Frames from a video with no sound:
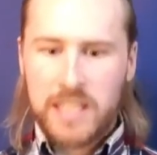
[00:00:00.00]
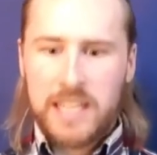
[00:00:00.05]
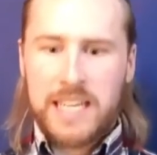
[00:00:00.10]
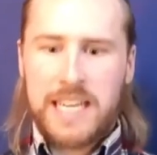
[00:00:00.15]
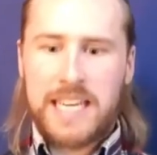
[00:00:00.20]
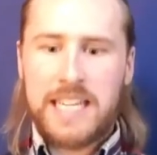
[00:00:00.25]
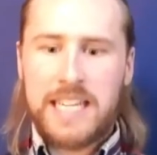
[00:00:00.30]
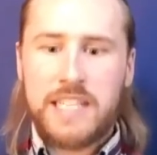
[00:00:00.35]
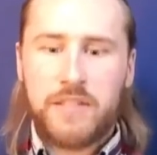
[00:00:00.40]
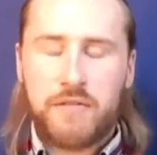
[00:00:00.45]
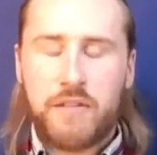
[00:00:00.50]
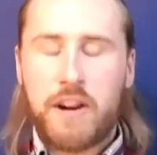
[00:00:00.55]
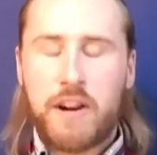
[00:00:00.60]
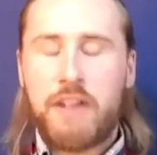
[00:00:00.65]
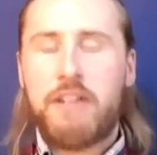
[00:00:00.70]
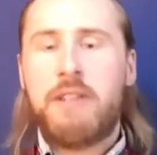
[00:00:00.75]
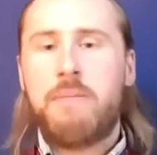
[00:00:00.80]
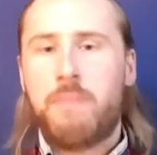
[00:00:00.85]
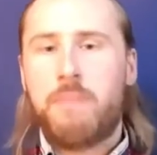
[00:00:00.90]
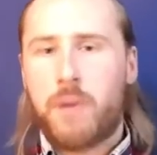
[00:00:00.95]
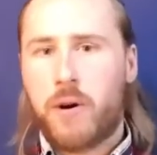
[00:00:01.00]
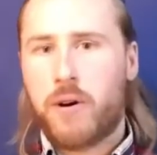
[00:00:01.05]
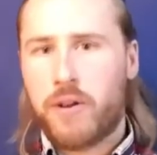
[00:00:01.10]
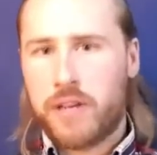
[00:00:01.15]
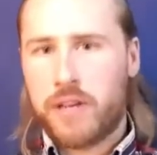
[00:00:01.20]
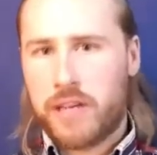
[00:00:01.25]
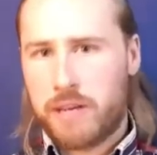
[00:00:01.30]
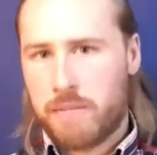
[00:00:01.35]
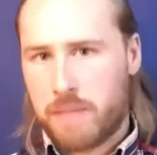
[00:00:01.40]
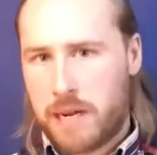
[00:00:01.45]
It is very
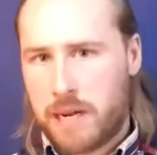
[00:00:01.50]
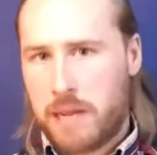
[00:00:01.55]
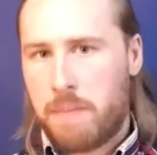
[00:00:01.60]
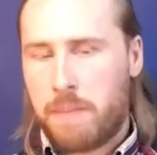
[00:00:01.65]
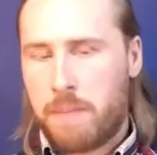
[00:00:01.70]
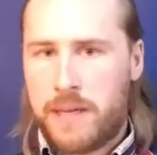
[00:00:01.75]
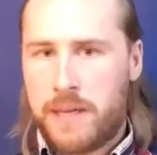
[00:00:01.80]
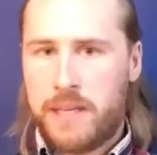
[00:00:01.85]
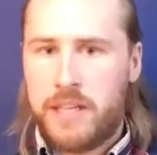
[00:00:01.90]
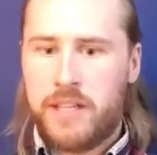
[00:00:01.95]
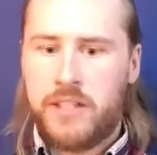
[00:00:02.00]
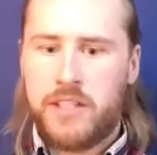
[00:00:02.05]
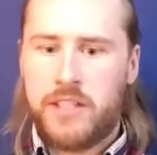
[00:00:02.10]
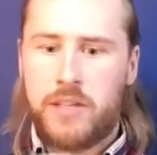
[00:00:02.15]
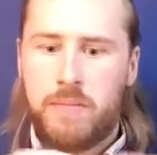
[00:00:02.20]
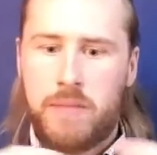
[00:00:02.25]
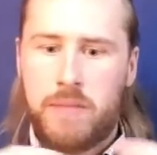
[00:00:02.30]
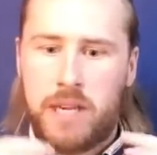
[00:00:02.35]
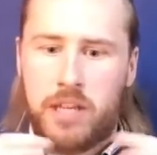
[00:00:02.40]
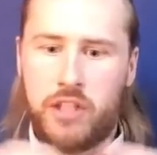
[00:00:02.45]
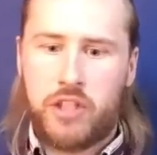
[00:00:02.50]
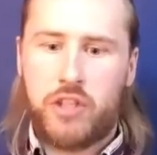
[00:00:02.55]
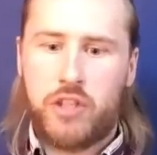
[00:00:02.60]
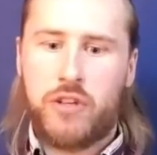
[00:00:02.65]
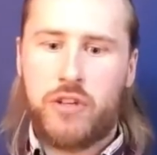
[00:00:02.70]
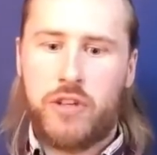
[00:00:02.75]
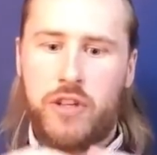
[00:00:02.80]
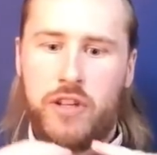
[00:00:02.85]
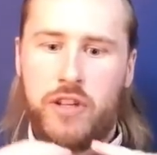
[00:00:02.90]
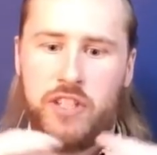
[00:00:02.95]
important, in my opinion, to make sure
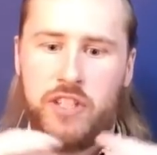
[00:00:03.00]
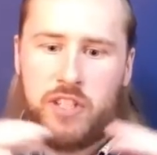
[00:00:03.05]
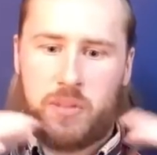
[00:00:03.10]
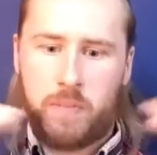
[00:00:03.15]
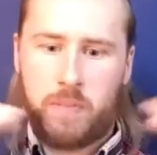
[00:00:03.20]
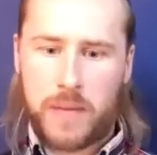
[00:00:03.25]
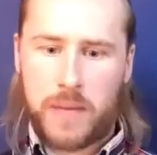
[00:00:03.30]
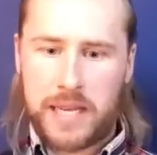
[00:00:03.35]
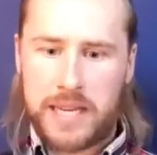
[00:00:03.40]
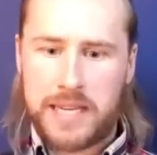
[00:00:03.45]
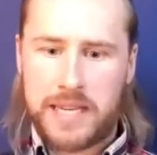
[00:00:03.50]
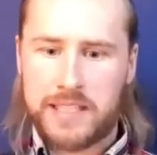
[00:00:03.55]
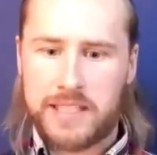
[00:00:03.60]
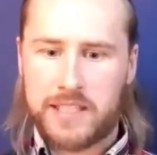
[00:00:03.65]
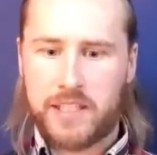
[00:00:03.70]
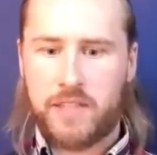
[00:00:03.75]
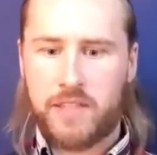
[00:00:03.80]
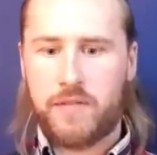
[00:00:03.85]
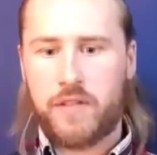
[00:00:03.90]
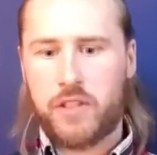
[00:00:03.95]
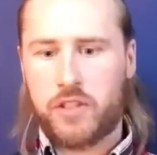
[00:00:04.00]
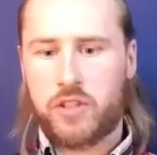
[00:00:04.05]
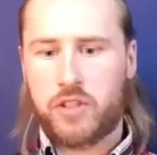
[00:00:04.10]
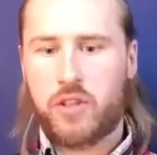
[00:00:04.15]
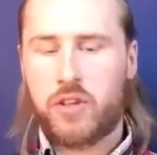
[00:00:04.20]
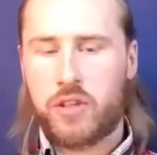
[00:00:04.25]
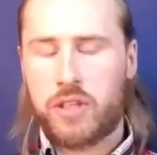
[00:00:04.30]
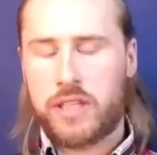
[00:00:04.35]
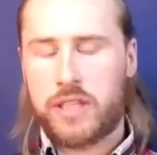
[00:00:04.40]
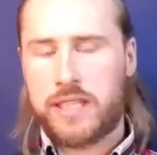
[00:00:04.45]
that the space of the
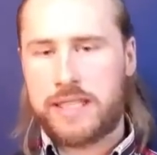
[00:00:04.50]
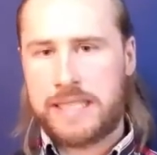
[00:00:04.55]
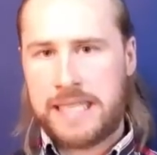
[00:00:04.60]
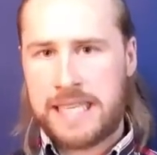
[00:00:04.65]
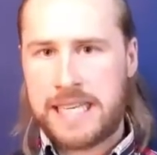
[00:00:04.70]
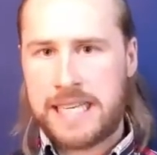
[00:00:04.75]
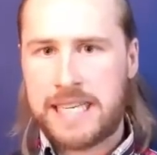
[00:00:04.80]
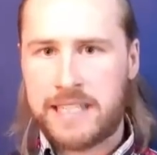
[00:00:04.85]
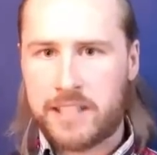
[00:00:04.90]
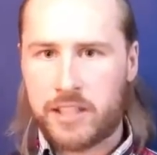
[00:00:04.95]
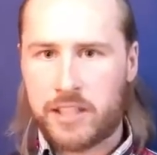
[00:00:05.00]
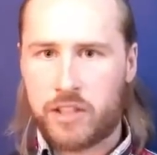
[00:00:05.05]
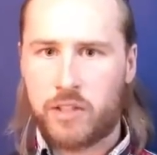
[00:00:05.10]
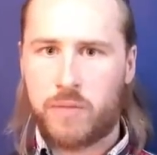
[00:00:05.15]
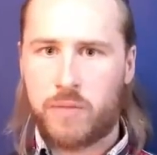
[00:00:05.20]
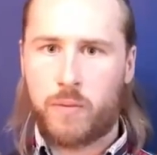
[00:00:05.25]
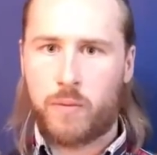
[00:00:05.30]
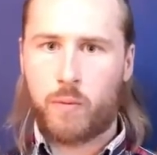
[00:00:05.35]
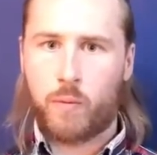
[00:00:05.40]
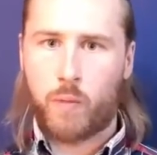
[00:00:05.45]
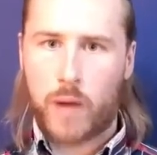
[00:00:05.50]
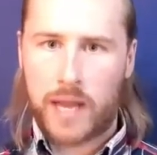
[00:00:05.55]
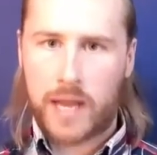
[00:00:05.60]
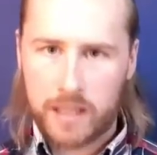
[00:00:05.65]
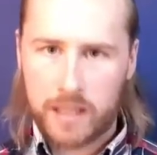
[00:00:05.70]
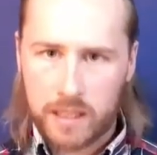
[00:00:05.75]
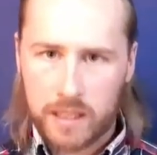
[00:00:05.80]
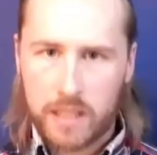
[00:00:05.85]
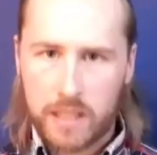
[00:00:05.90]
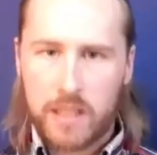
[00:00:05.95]
sauna is heated up
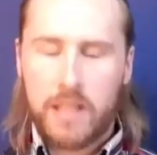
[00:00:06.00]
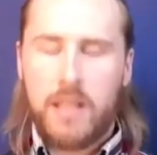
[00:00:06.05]
well.